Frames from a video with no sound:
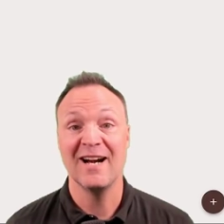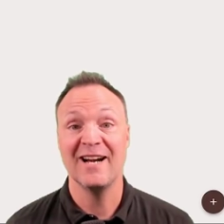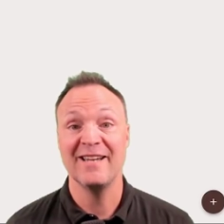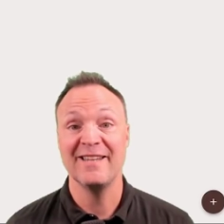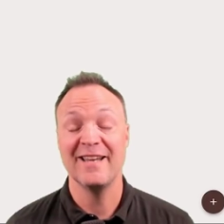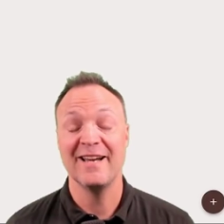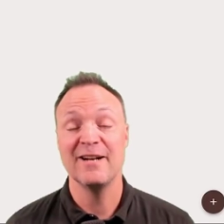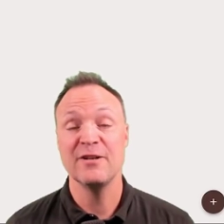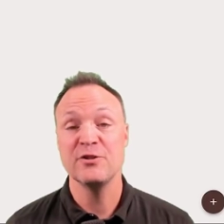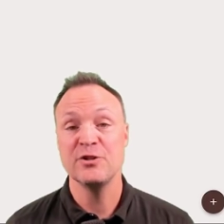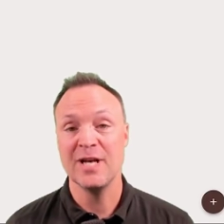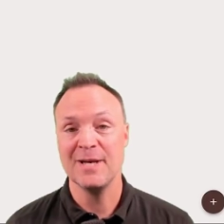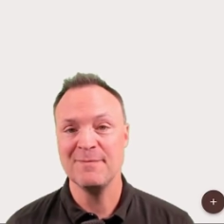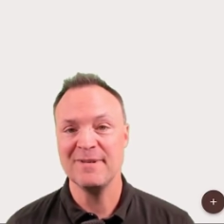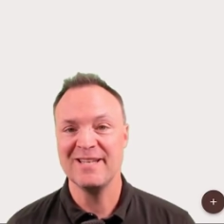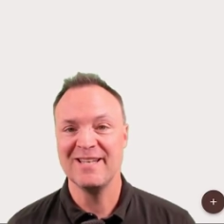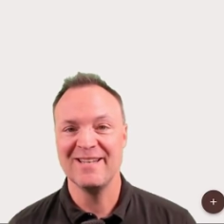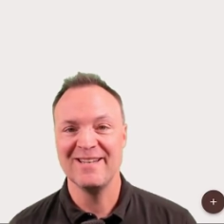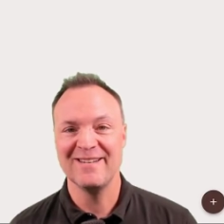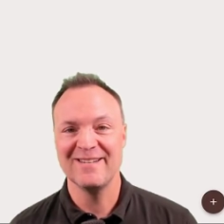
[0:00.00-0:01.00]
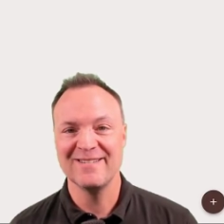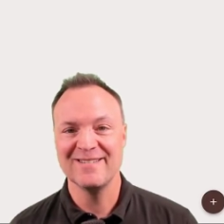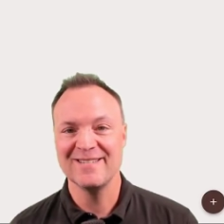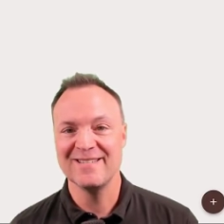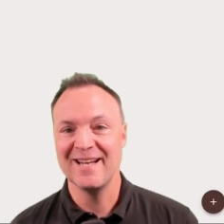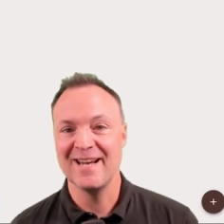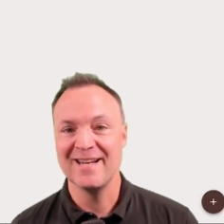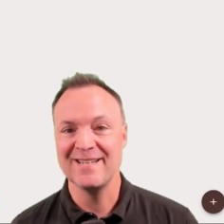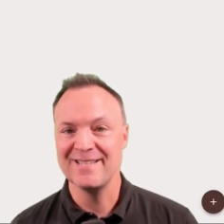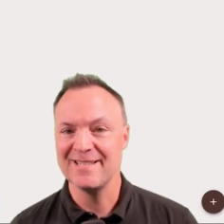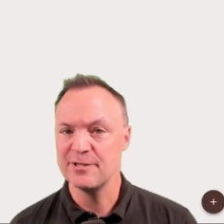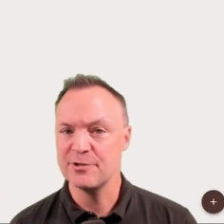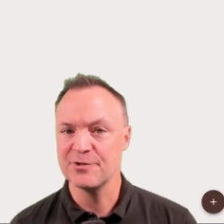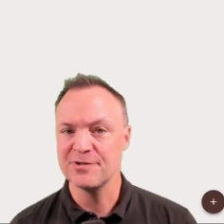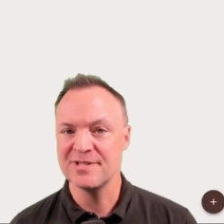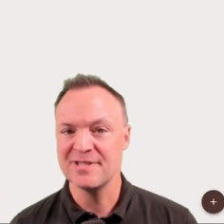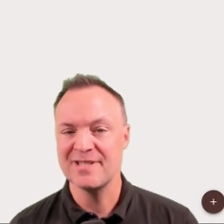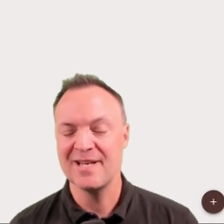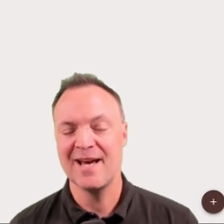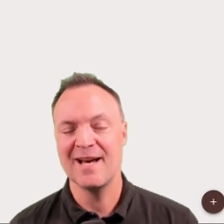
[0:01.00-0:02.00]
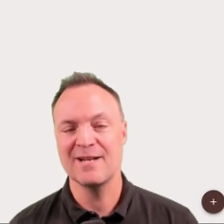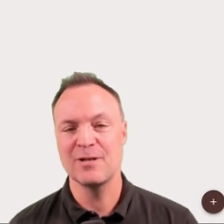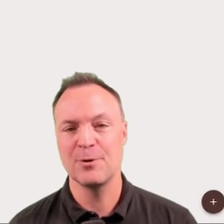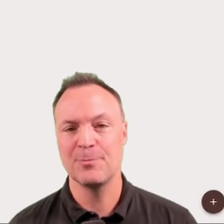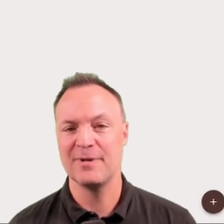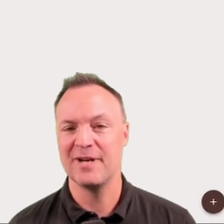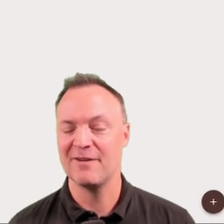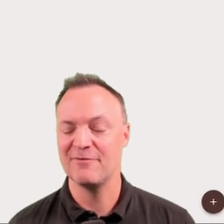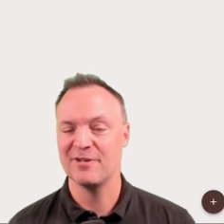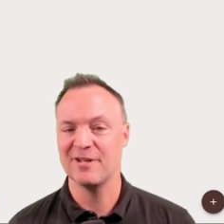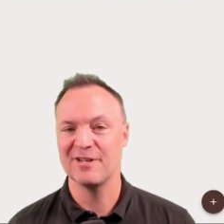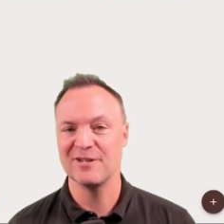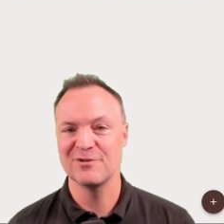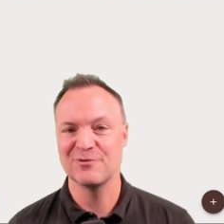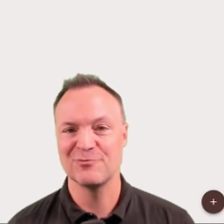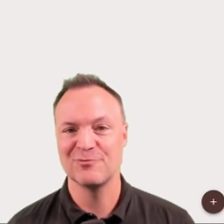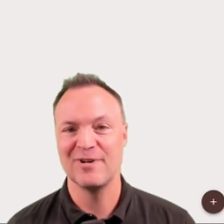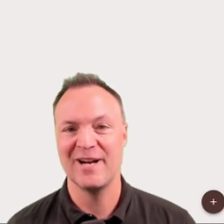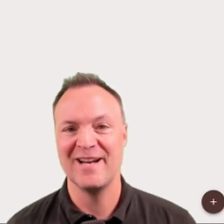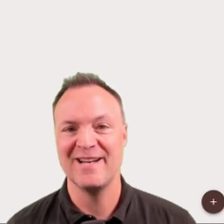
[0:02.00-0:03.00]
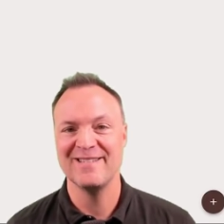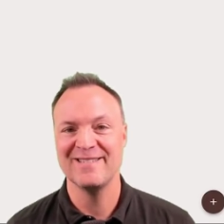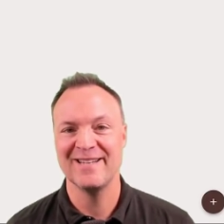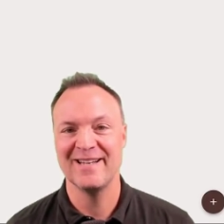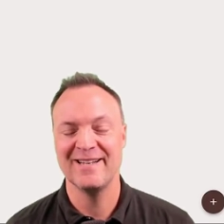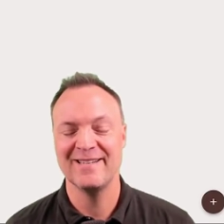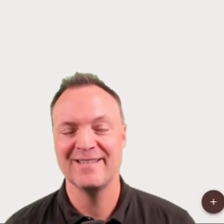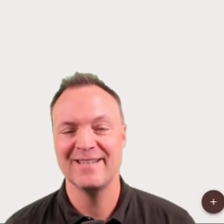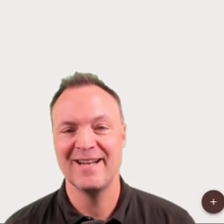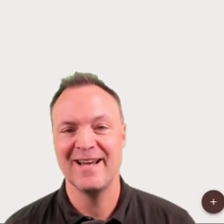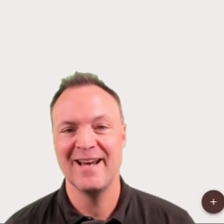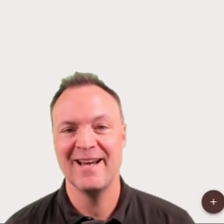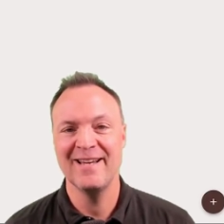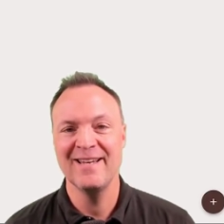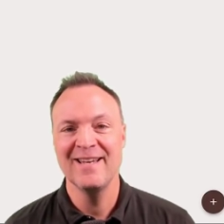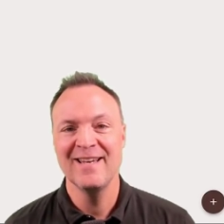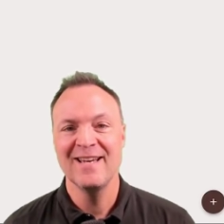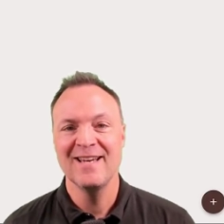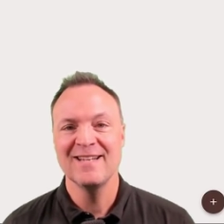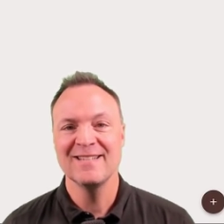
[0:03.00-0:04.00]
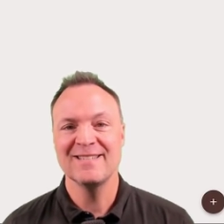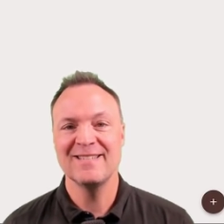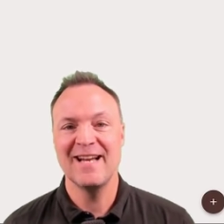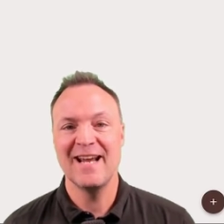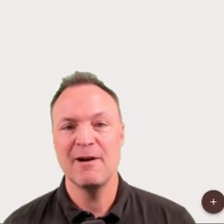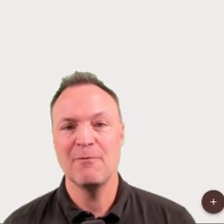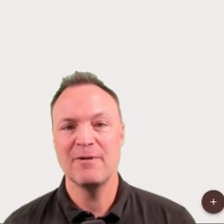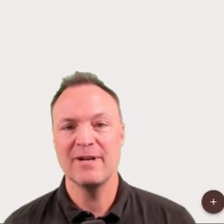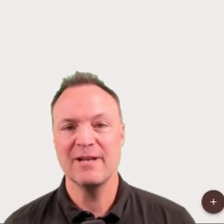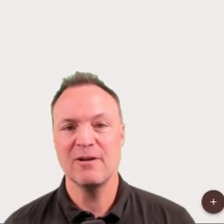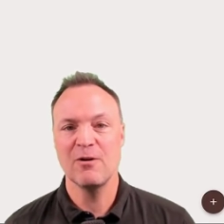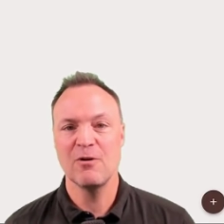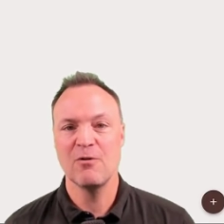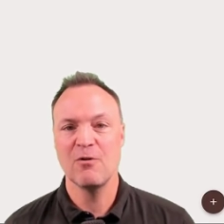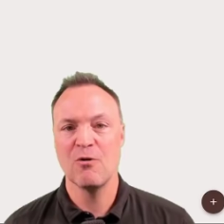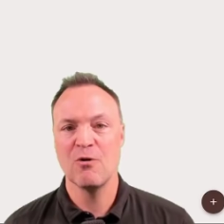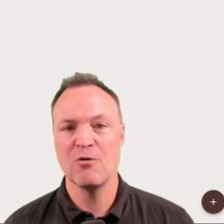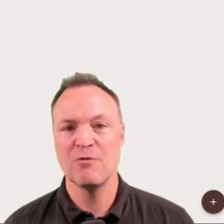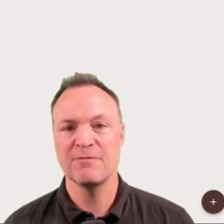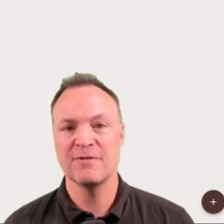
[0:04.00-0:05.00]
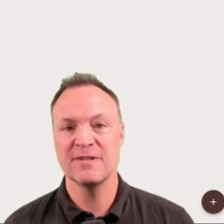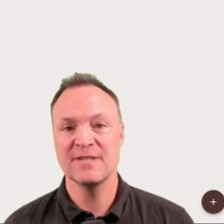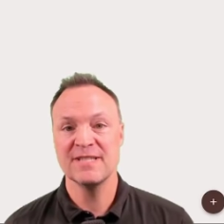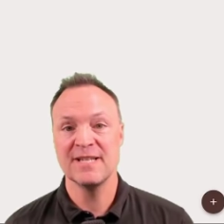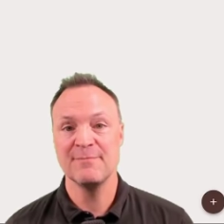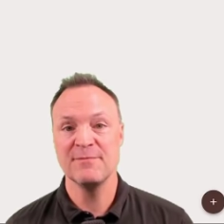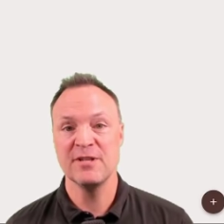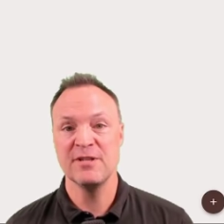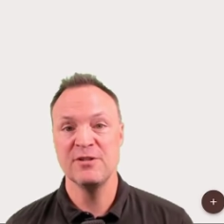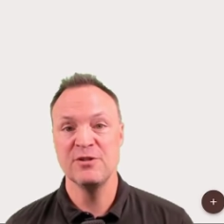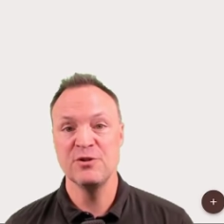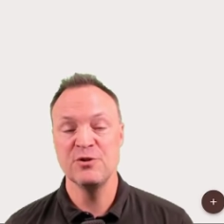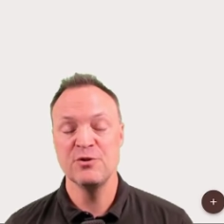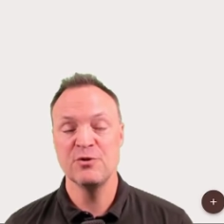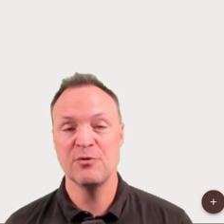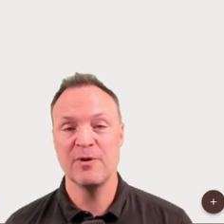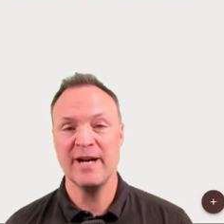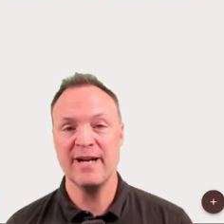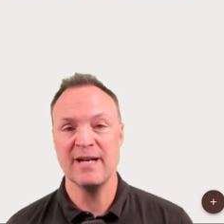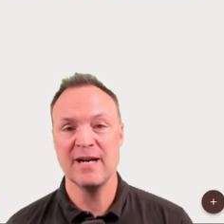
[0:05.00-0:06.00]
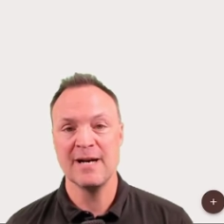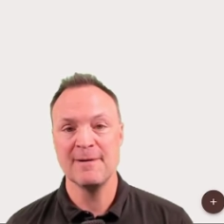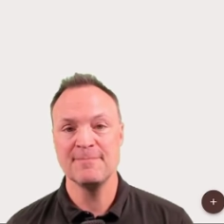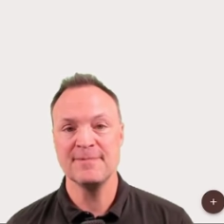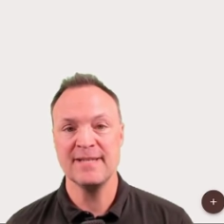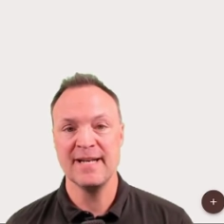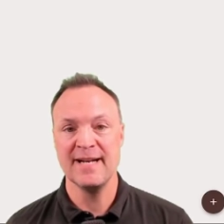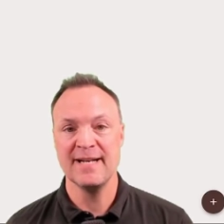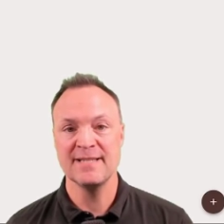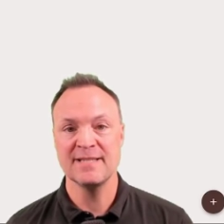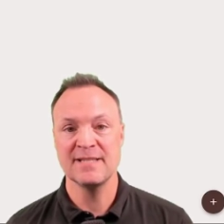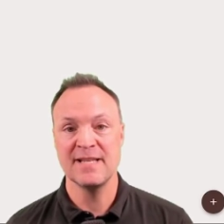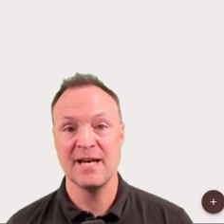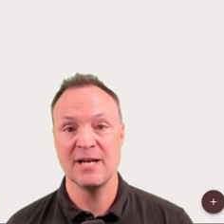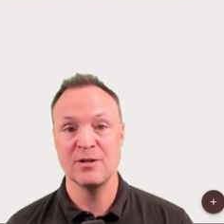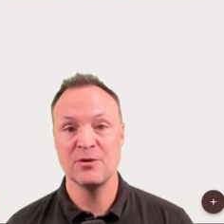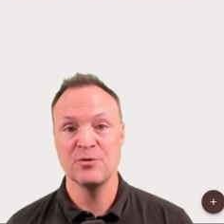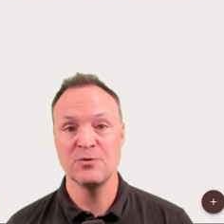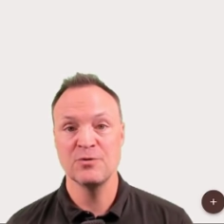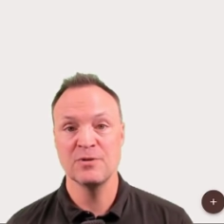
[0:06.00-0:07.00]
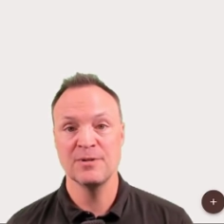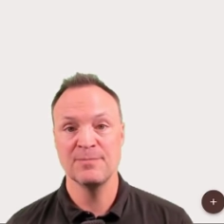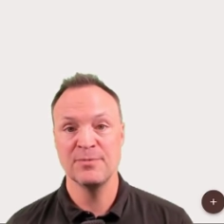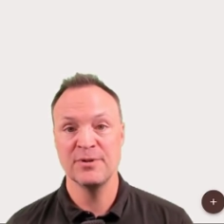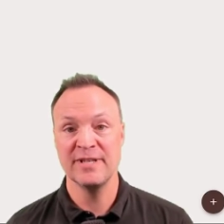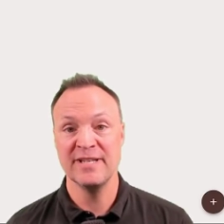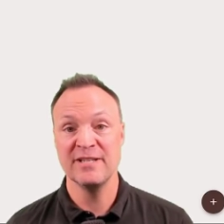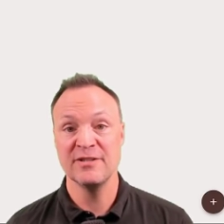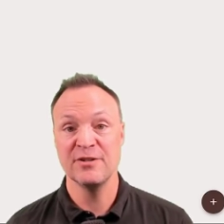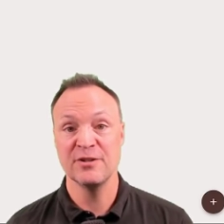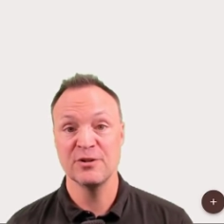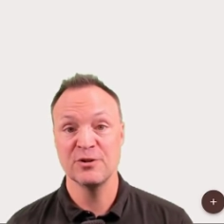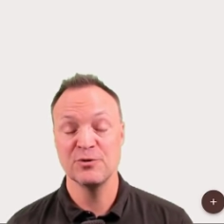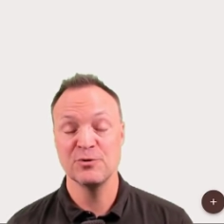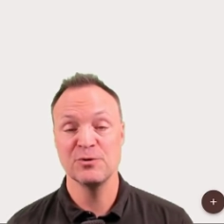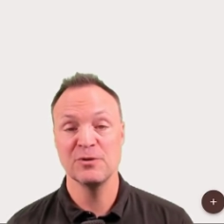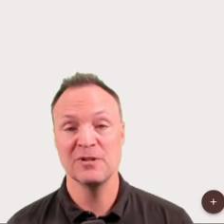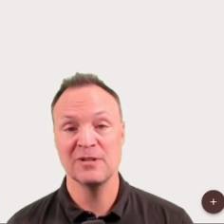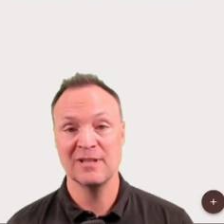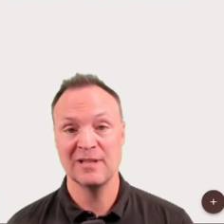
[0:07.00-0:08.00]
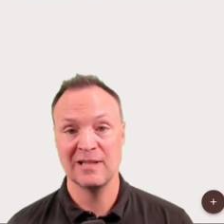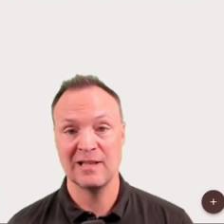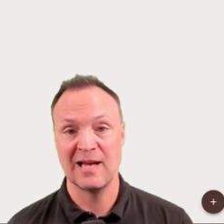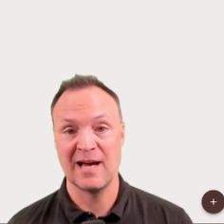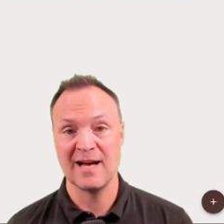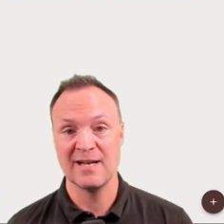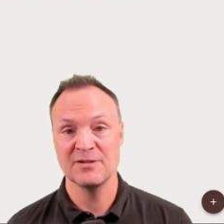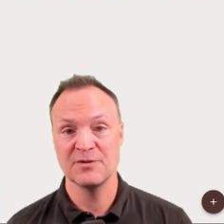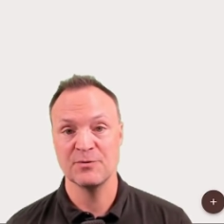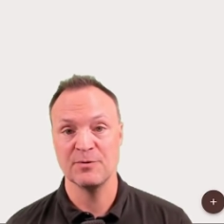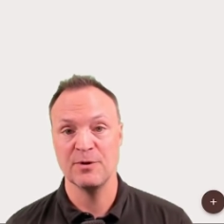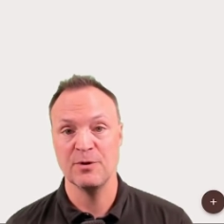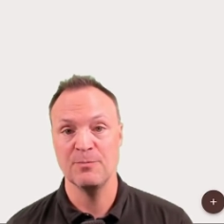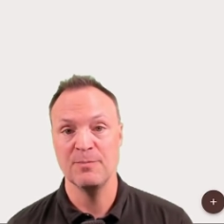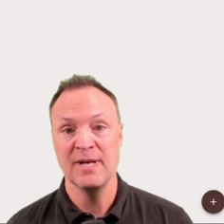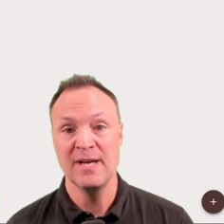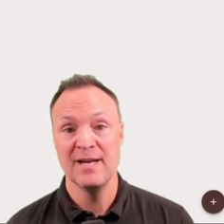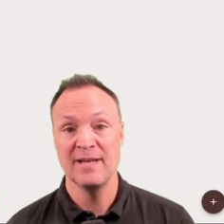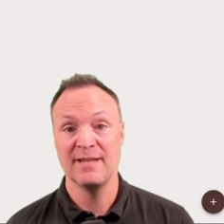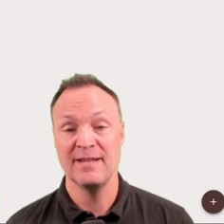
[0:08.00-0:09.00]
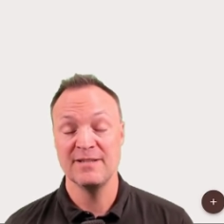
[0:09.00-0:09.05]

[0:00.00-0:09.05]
Hi there, Jamie Keith here today at Teachers Tech. Hope you're having a great day today. Today I want to go over some of the new great updates that Google put into their Google Classroom.